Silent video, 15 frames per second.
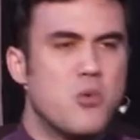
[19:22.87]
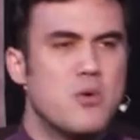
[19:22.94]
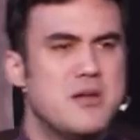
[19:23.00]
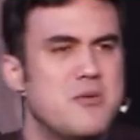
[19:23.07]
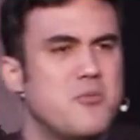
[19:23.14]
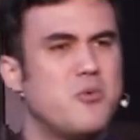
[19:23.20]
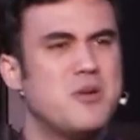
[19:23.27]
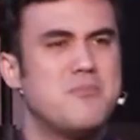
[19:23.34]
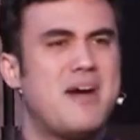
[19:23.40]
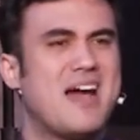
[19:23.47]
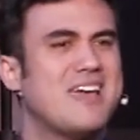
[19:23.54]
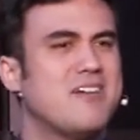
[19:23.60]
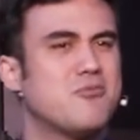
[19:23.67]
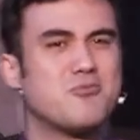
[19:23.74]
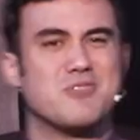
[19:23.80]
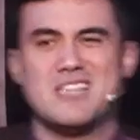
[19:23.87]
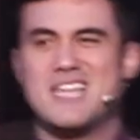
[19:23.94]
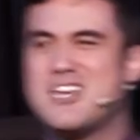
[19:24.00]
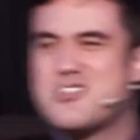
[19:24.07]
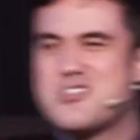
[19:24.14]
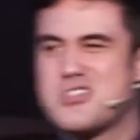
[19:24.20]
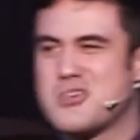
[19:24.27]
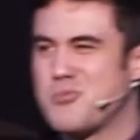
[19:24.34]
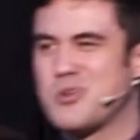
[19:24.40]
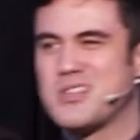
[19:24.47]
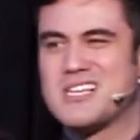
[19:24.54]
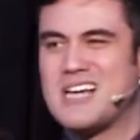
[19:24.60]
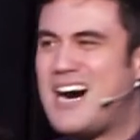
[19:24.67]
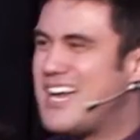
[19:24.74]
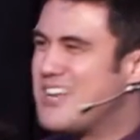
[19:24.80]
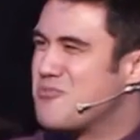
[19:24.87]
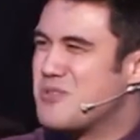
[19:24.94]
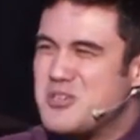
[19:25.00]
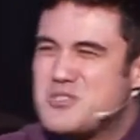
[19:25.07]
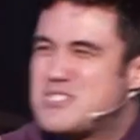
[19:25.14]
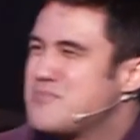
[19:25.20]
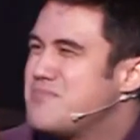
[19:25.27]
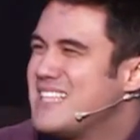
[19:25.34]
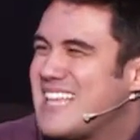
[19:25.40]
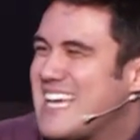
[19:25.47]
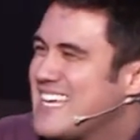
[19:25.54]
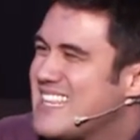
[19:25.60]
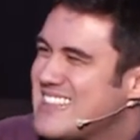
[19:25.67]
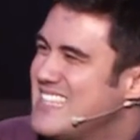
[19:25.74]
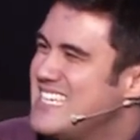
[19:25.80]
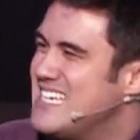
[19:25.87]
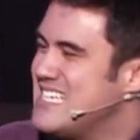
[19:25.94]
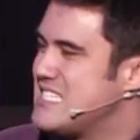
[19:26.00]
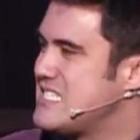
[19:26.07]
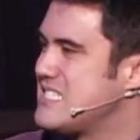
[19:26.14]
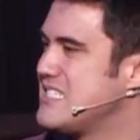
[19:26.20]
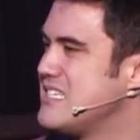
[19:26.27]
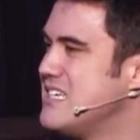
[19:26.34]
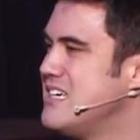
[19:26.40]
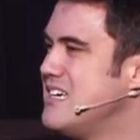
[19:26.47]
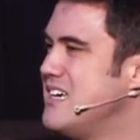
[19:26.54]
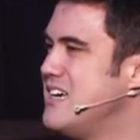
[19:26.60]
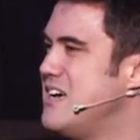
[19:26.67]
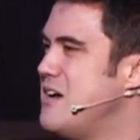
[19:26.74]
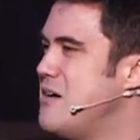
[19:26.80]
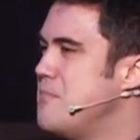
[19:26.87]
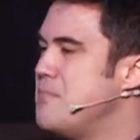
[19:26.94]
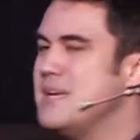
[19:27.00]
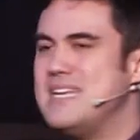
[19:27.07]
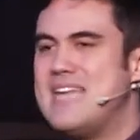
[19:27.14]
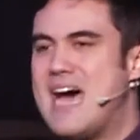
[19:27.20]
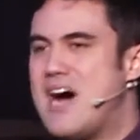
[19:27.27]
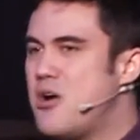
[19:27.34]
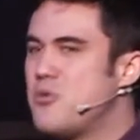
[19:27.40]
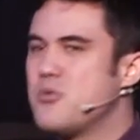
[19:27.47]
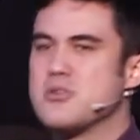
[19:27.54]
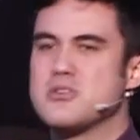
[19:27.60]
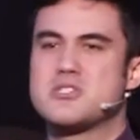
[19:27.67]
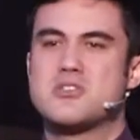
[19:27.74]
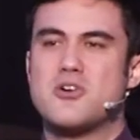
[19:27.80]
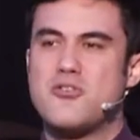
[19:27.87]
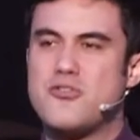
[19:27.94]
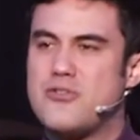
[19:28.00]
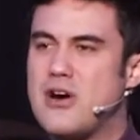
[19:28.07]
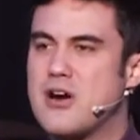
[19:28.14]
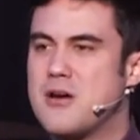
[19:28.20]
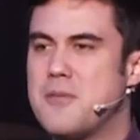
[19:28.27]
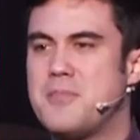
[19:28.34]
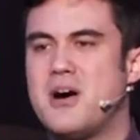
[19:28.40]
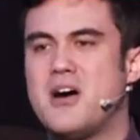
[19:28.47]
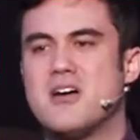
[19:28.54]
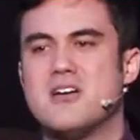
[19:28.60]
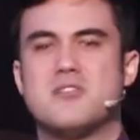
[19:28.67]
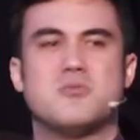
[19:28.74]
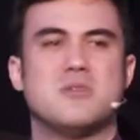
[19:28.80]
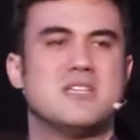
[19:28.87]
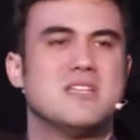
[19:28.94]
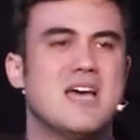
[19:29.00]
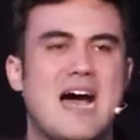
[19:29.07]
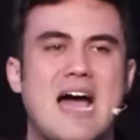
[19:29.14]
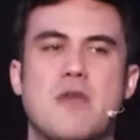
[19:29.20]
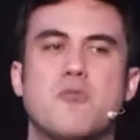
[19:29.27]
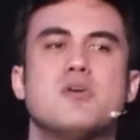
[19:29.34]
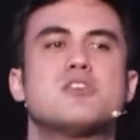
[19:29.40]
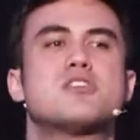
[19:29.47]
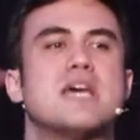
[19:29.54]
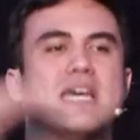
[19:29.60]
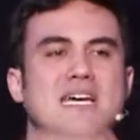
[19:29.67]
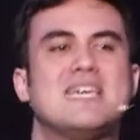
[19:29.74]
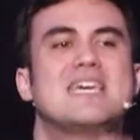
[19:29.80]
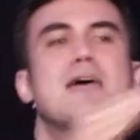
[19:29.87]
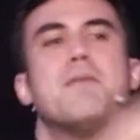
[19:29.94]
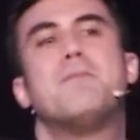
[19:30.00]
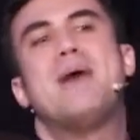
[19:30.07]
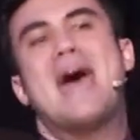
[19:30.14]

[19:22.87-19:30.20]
when my relationship with God, we used to be like this, but now we're so far apart. I wish I could get